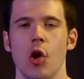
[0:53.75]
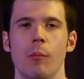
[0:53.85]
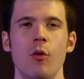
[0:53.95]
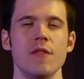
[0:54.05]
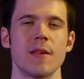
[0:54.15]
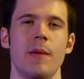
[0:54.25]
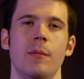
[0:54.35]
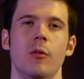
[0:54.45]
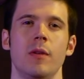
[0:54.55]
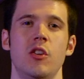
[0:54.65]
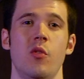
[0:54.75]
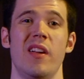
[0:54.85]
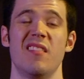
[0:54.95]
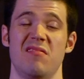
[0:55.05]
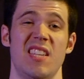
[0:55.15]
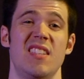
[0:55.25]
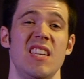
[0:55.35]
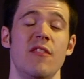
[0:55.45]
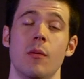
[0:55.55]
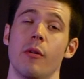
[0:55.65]
Moves that people have been doing since
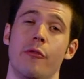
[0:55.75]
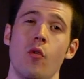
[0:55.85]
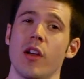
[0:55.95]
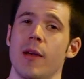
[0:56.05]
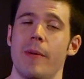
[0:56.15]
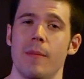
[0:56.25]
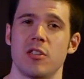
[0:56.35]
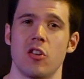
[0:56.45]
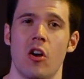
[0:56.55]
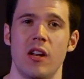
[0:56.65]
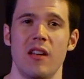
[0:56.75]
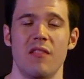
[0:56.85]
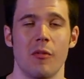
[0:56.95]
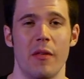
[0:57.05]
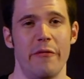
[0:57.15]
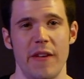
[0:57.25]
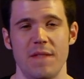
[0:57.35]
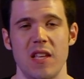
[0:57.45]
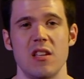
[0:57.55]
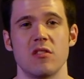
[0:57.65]
even before hip hop started, from the
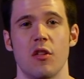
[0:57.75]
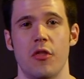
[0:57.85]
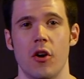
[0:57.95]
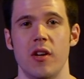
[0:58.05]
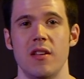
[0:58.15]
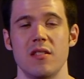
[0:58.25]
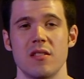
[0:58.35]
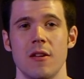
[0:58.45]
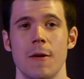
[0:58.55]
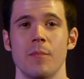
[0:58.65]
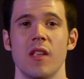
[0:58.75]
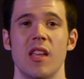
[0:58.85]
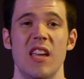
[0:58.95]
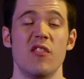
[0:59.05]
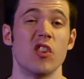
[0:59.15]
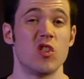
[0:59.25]
50s, the 30s, even the